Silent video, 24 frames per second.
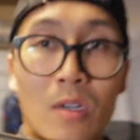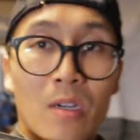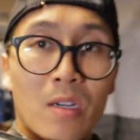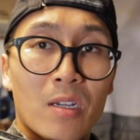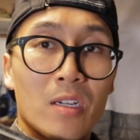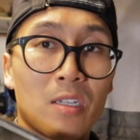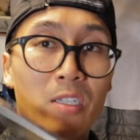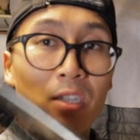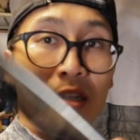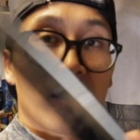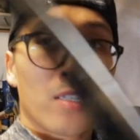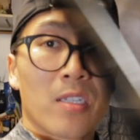
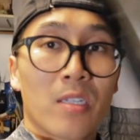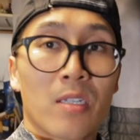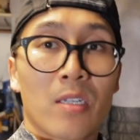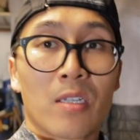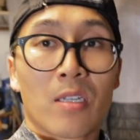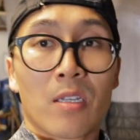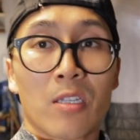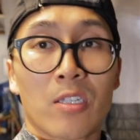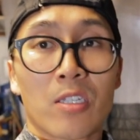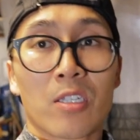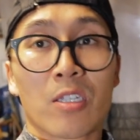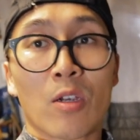uh,
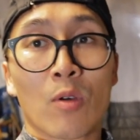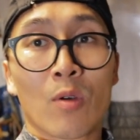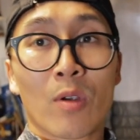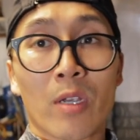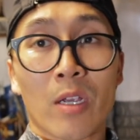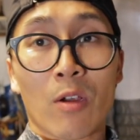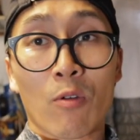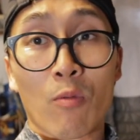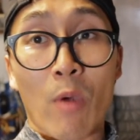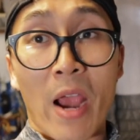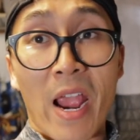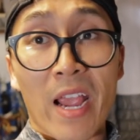just
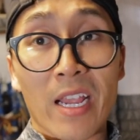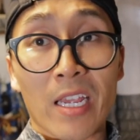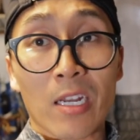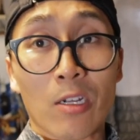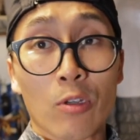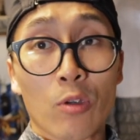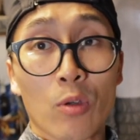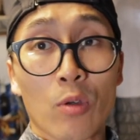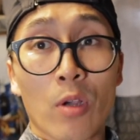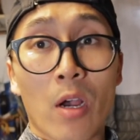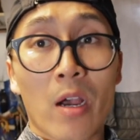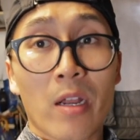soak a rag in
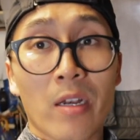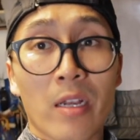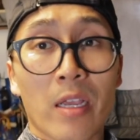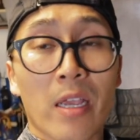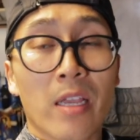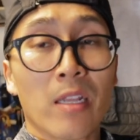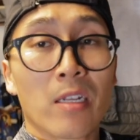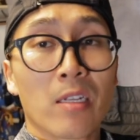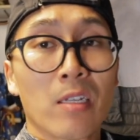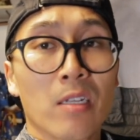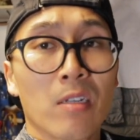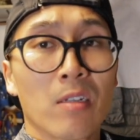Goo Gone
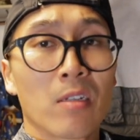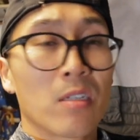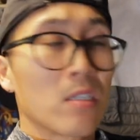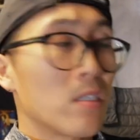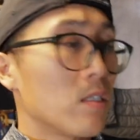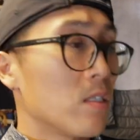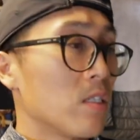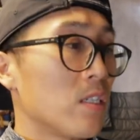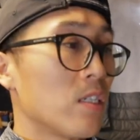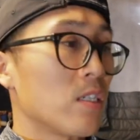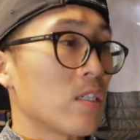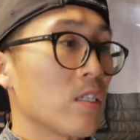and
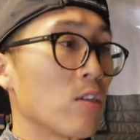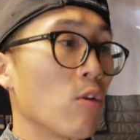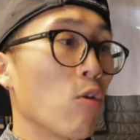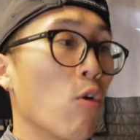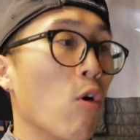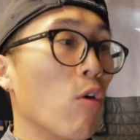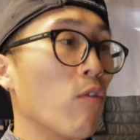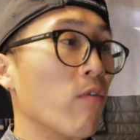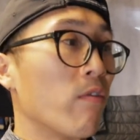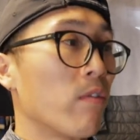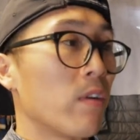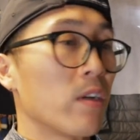just go
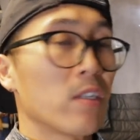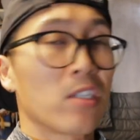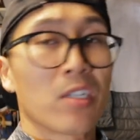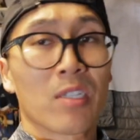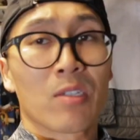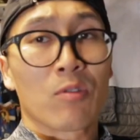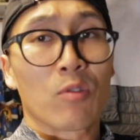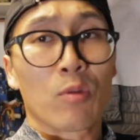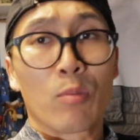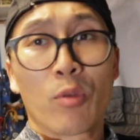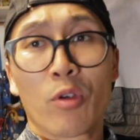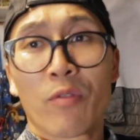over it,
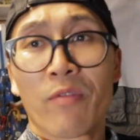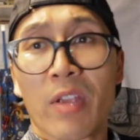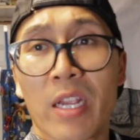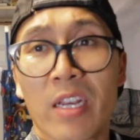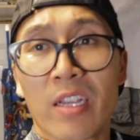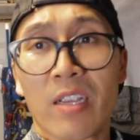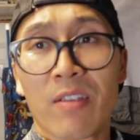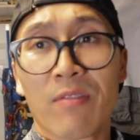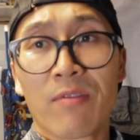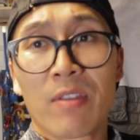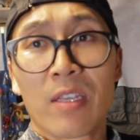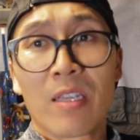just remove
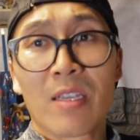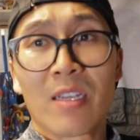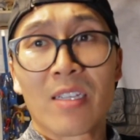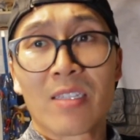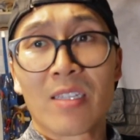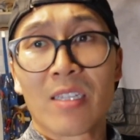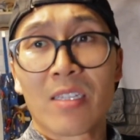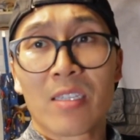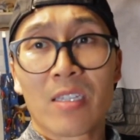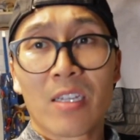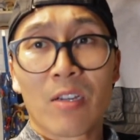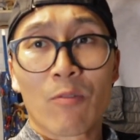any of the
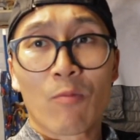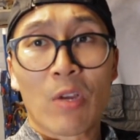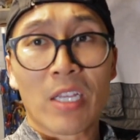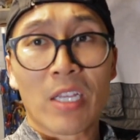existing